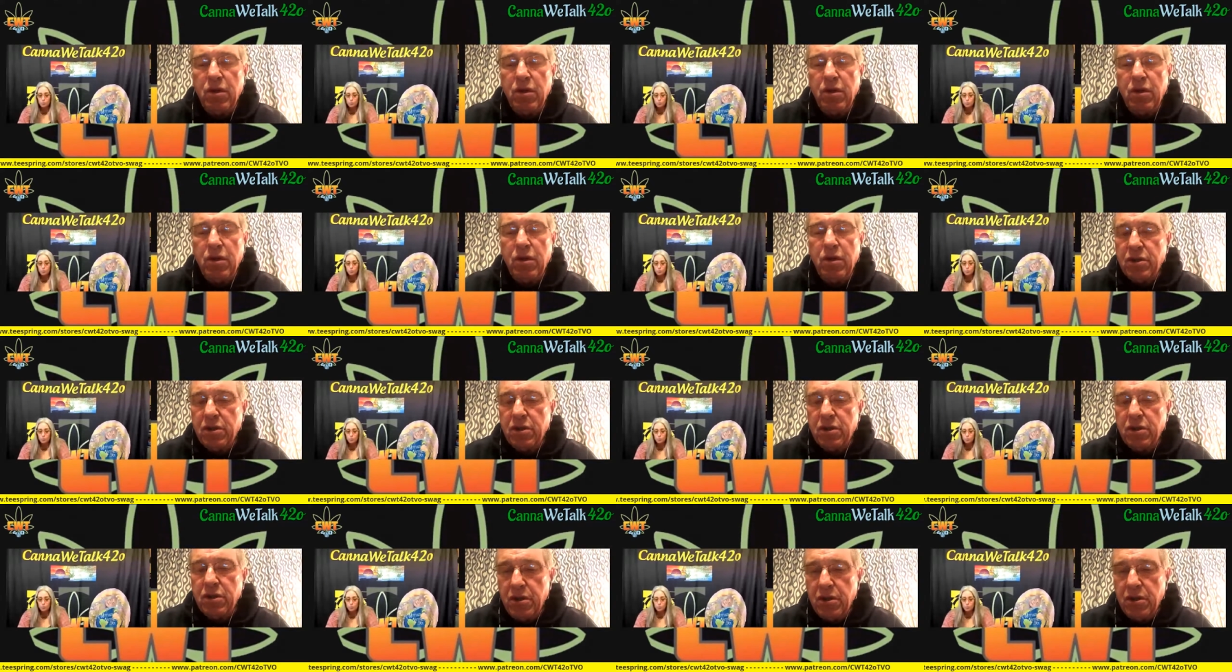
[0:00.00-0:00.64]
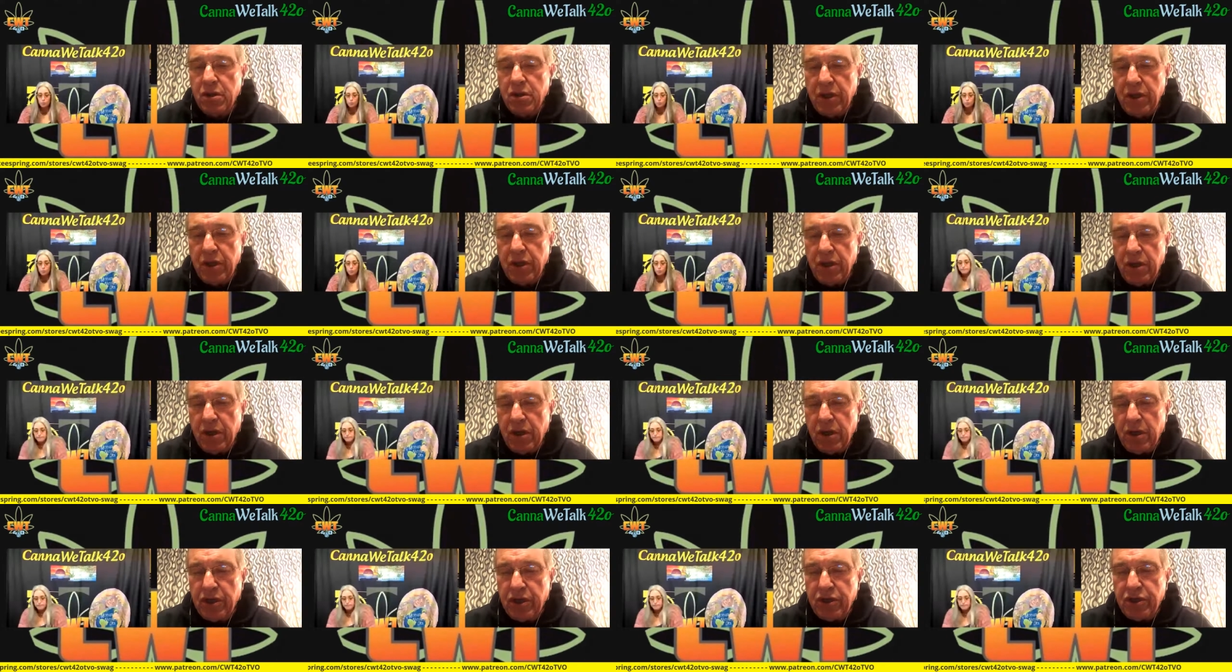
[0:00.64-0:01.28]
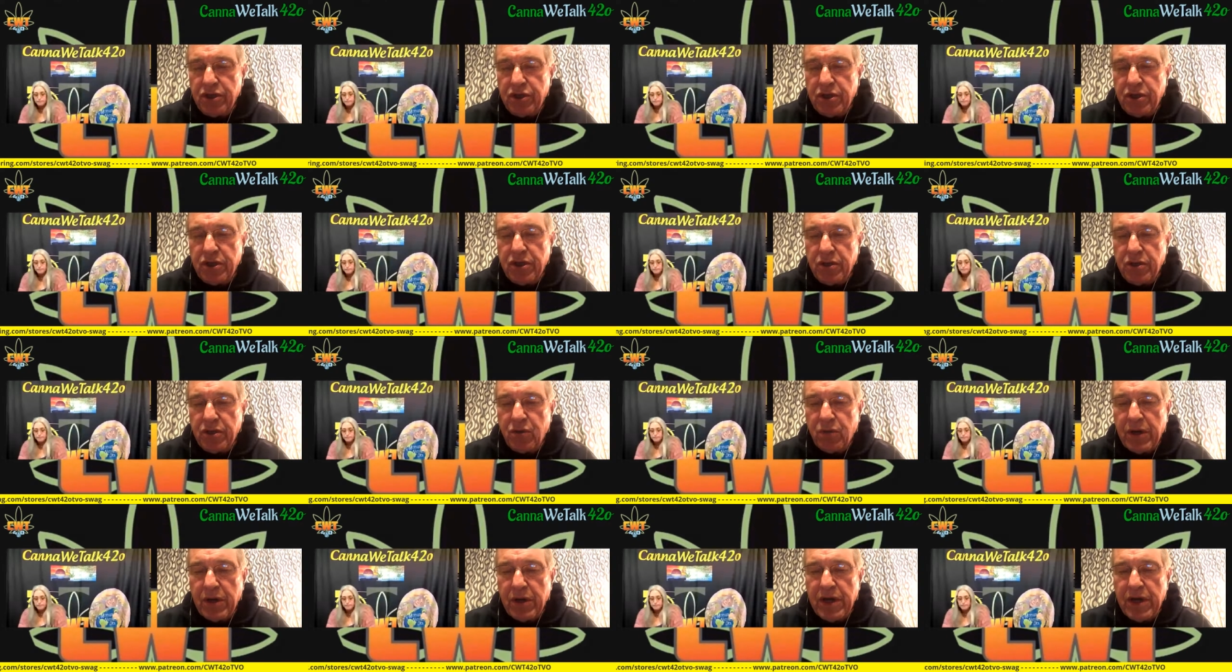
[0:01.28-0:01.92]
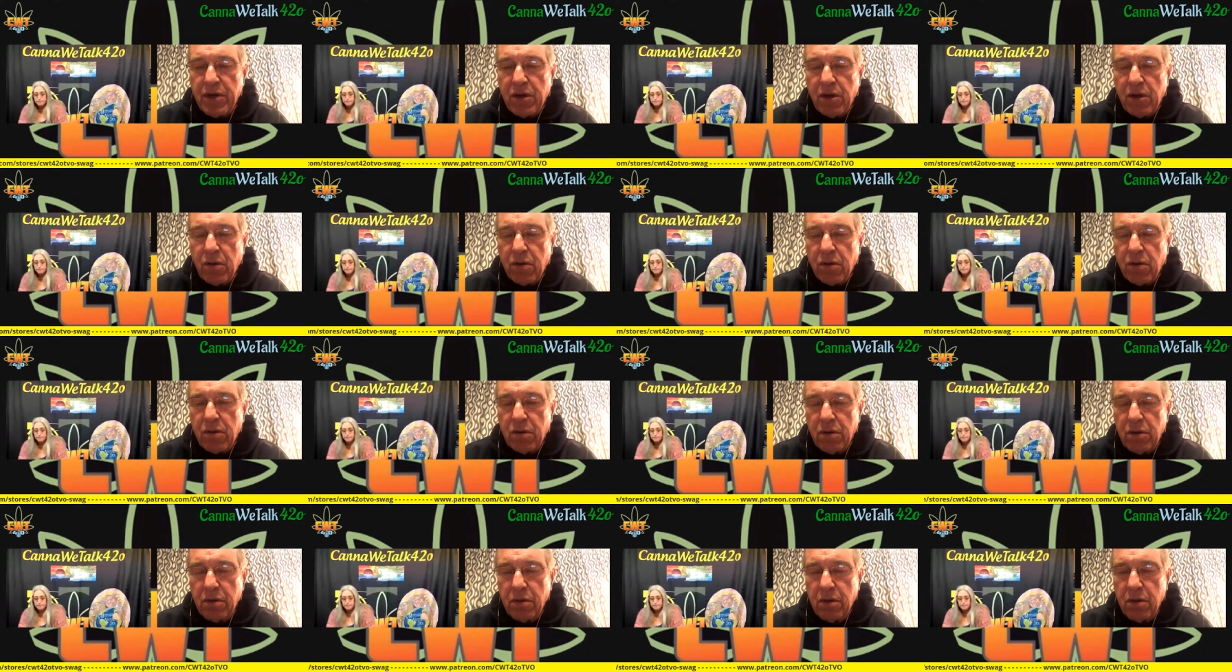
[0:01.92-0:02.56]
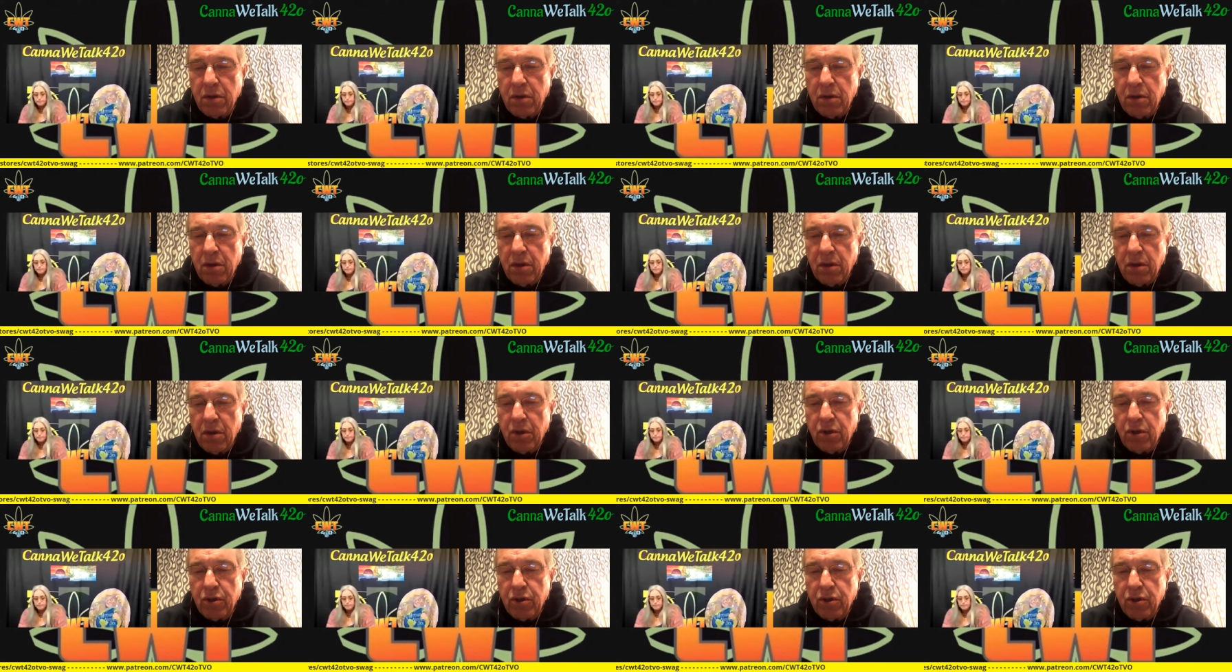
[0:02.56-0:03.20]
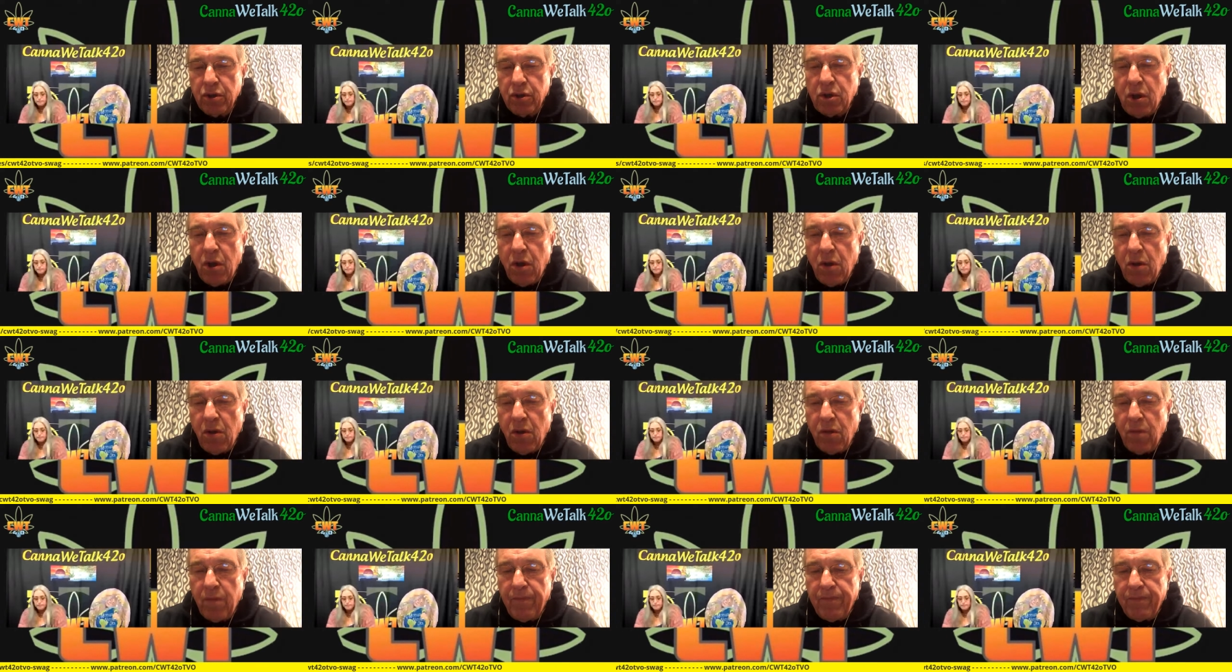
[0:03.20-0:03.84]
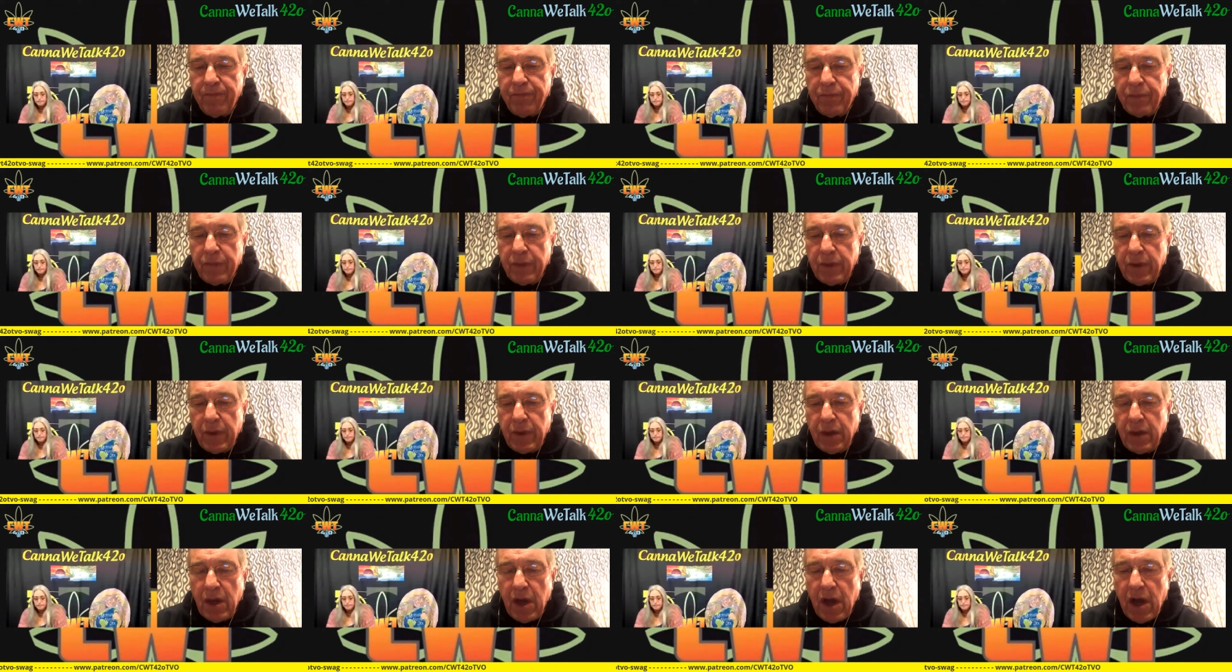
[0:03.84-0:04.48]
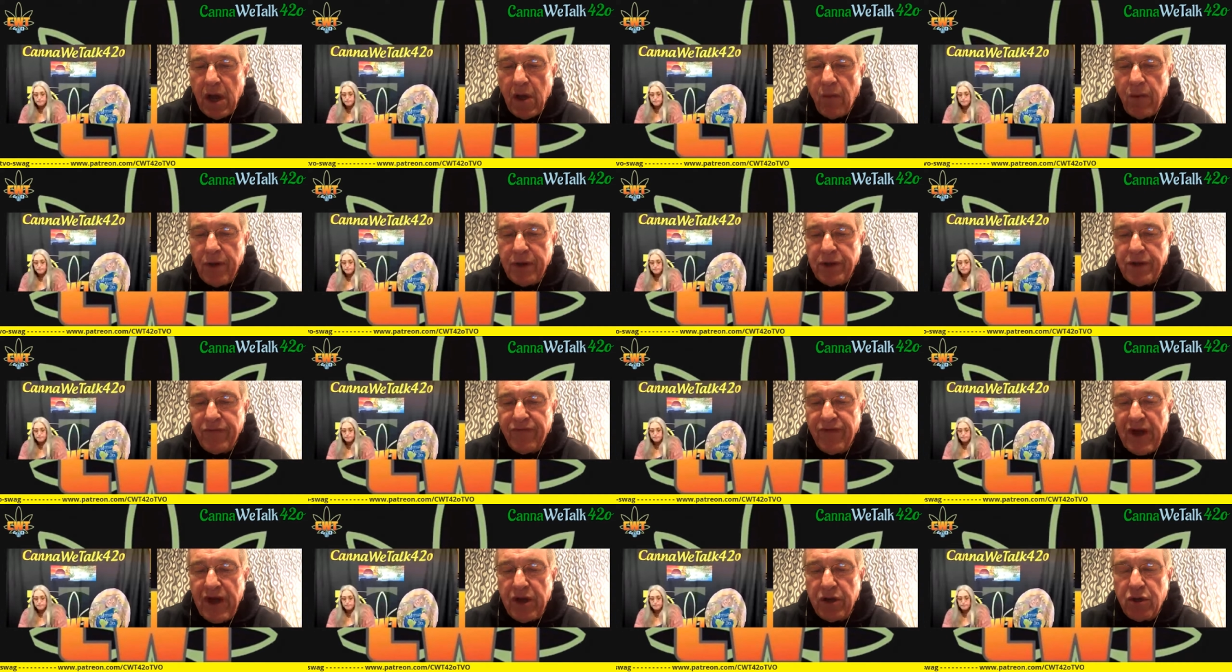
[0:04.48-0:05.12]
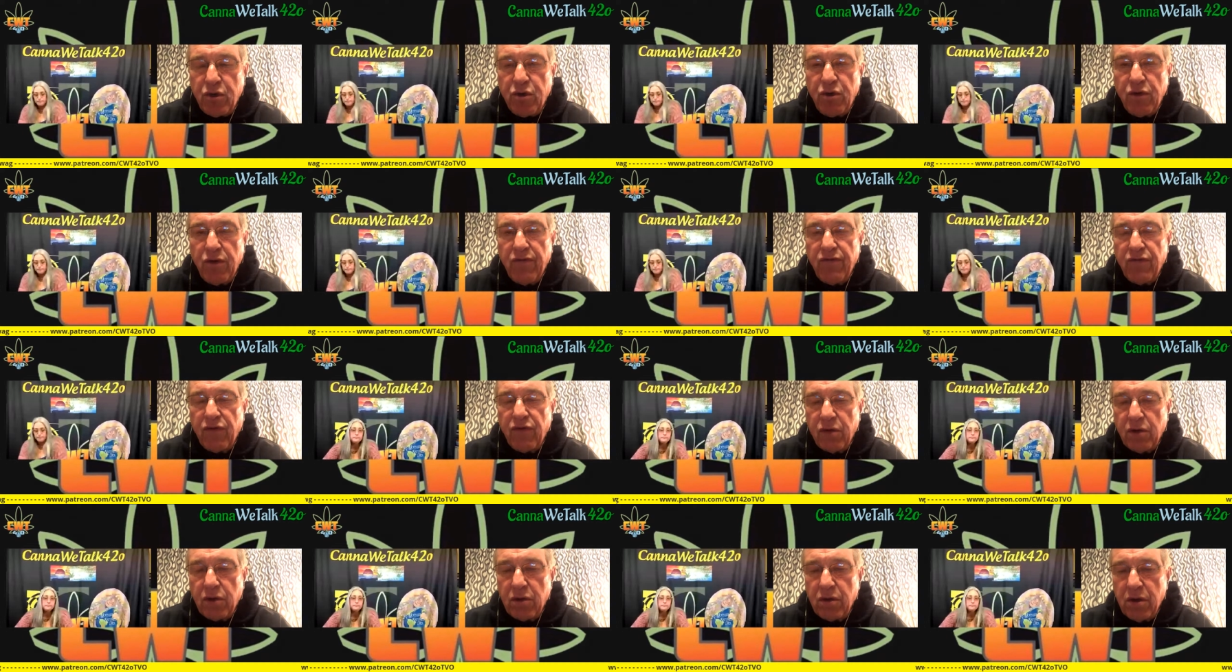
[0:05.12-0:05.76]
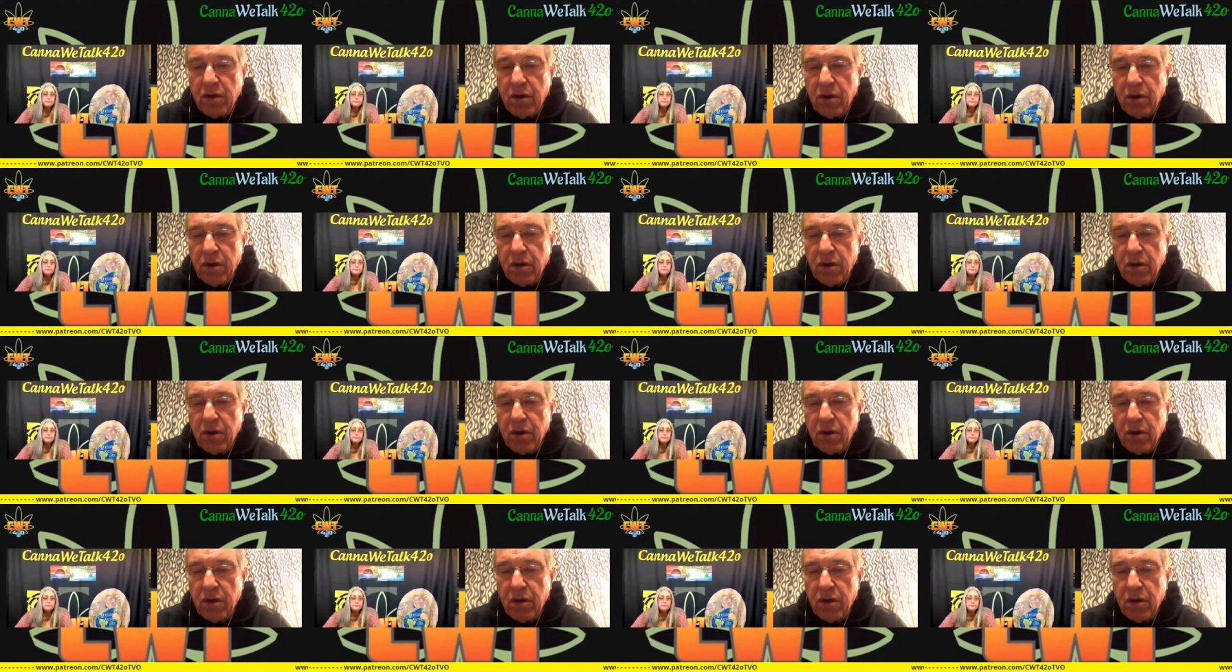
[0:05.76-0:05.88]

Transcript: listen to what I know. So I went to Vancouver,